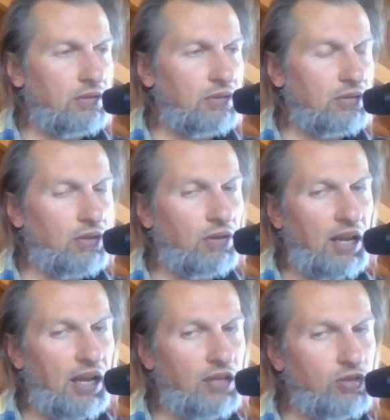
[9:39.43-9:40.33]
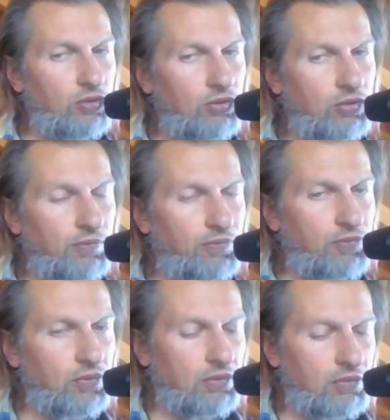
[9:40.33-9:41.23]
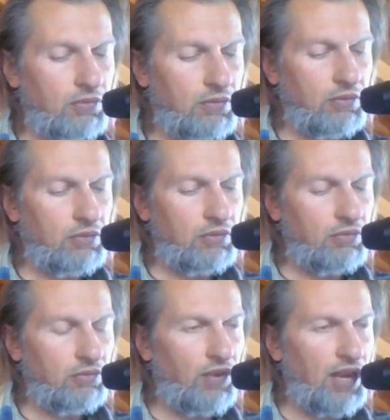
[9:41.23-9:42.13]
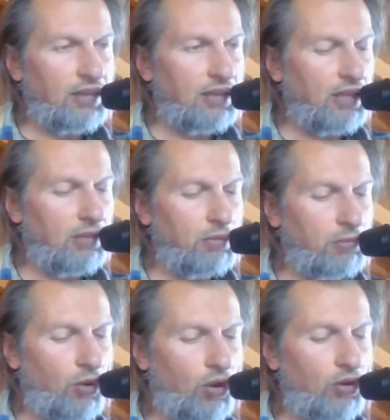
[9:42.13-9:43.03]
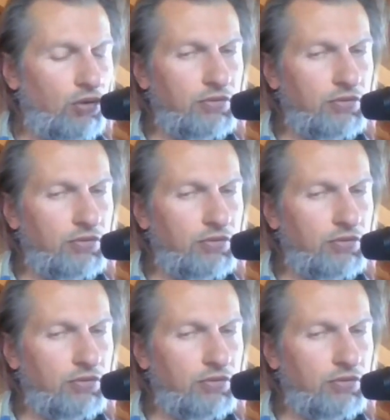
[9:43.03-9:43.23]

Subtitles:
So I let you write a little bit more.